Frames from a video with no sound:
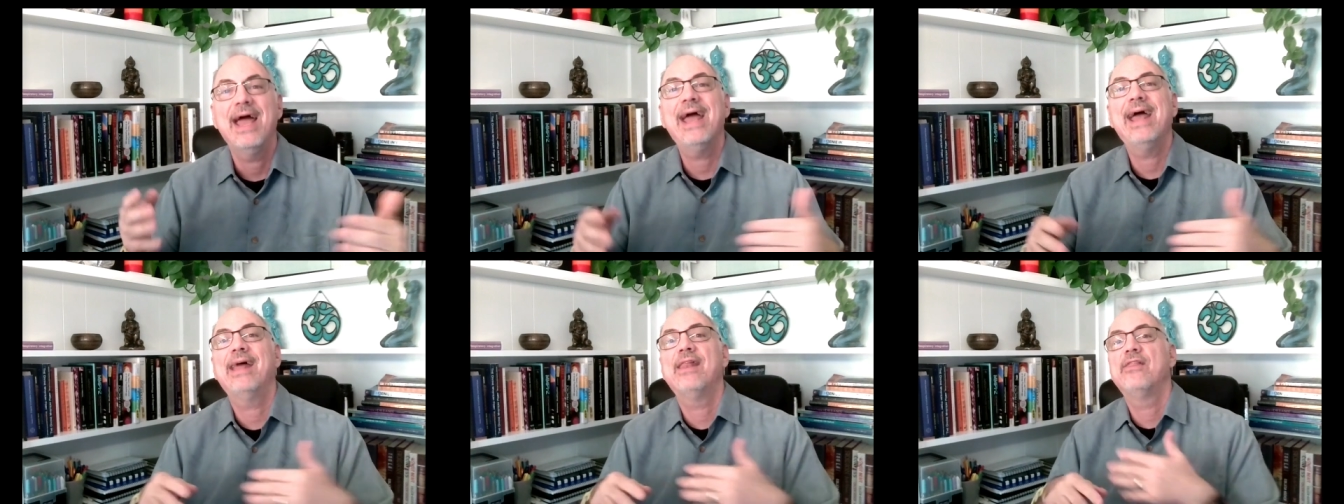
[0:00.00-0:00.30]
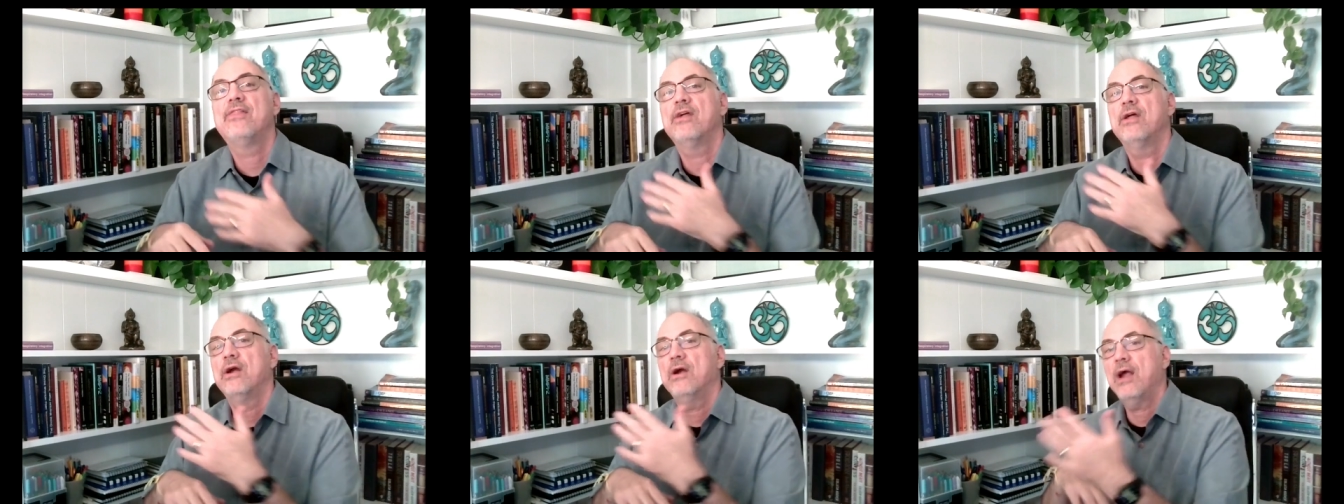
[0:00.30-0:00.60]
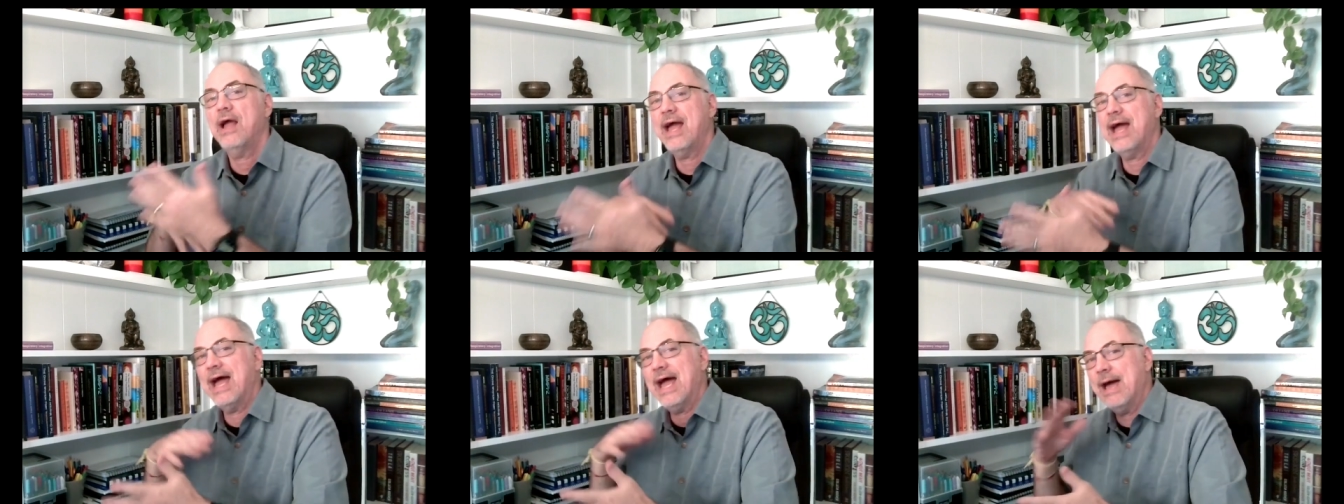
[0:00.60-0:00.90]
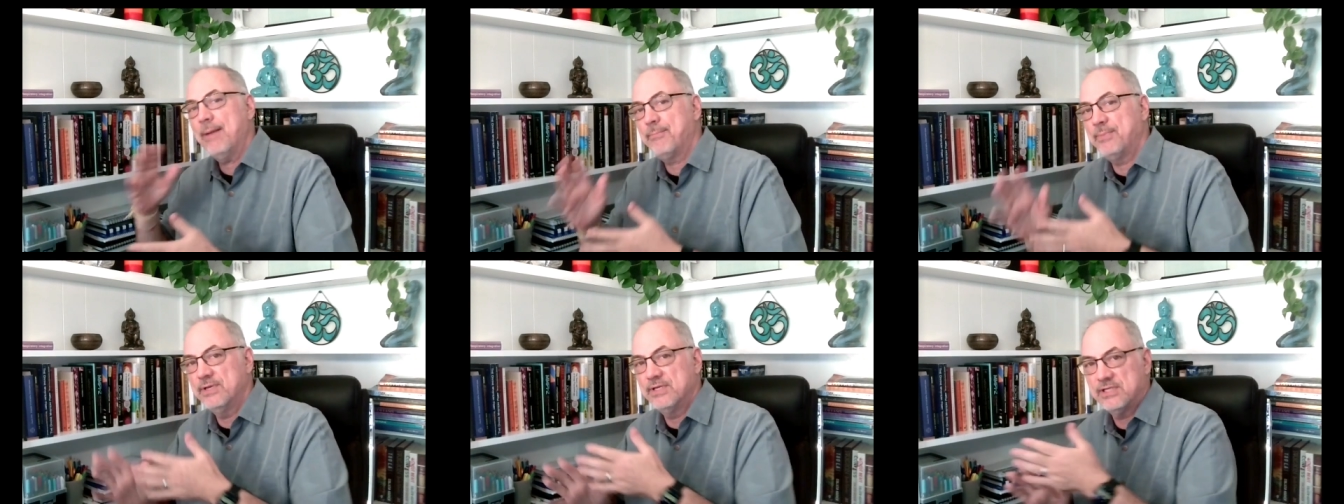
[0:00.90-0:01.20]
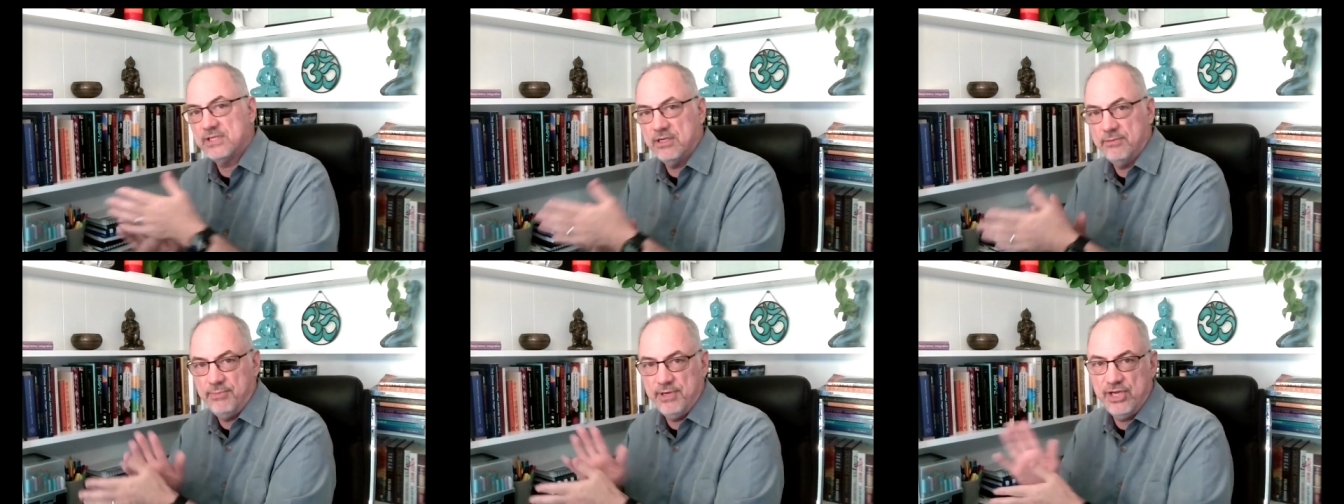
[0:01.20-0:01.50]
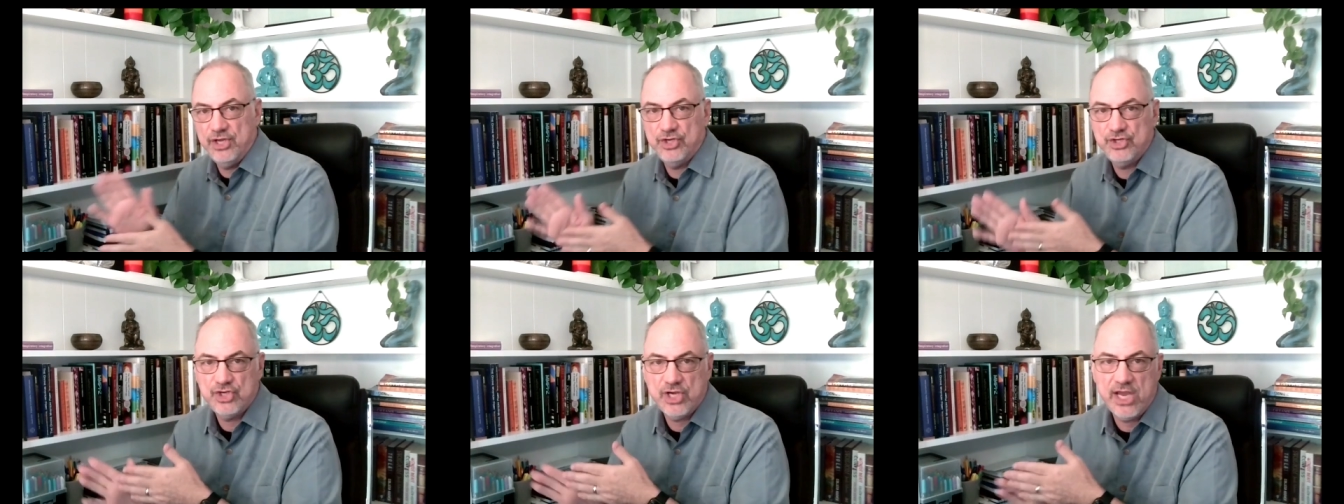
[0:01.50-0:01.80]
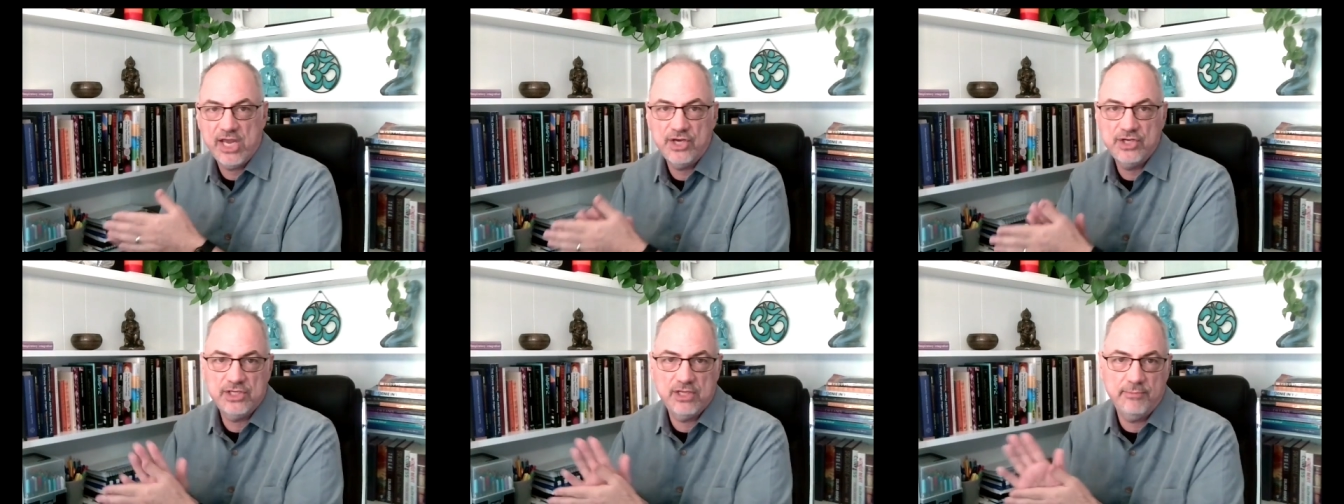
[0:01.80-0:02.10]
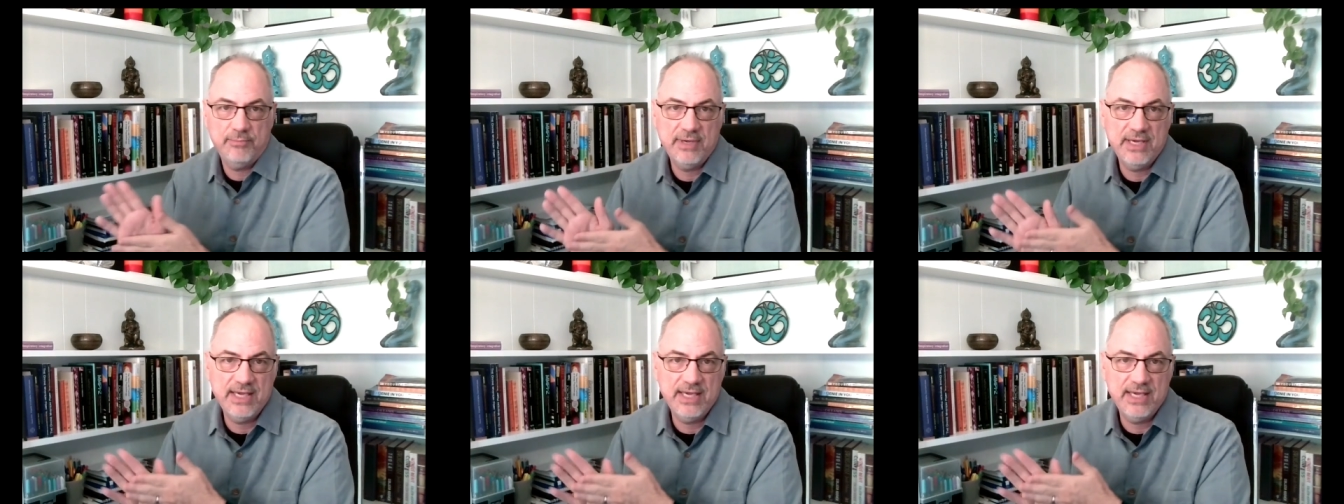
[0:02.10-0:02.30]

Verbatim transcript: and there happens to be a change that